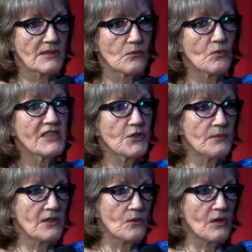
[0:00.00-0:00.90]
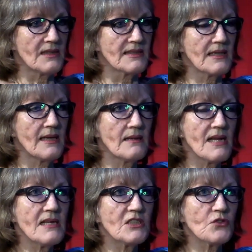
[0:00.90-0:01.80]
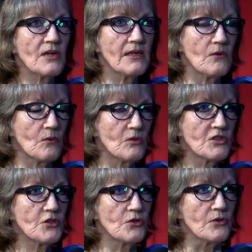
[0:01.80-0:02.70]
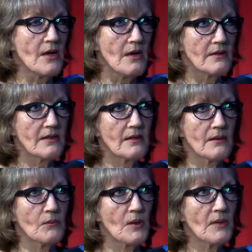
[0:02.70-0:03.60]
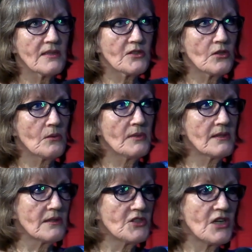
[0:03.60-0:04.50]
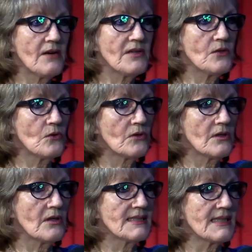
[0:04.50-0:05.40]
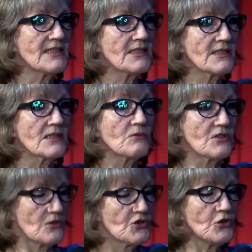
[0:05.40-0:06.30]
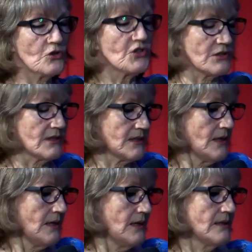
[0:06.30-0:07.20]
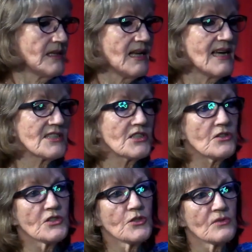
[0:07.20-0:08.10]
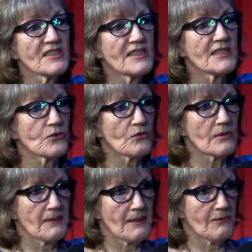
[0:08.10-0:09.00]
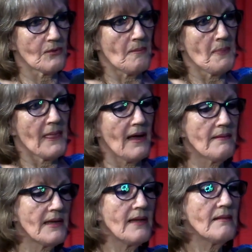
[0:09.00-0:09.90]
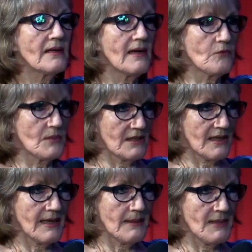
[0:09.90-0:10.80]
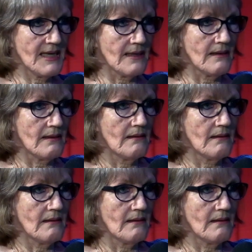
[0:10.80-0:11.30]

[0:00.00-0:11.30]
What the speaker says: we should be the ones. And in Australia it was too. My mother told me that the charity organisations, and it was the churches, that actually used to assist all the people. And then the government came in